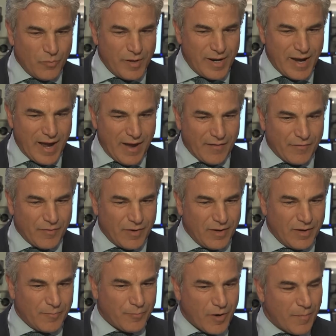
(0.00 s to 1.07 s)
we have
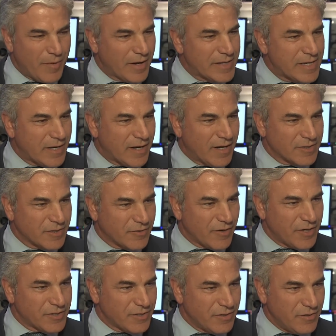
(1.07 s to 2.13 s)
primarily a
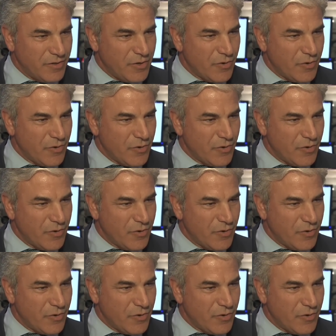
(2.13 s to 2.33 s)
concentration in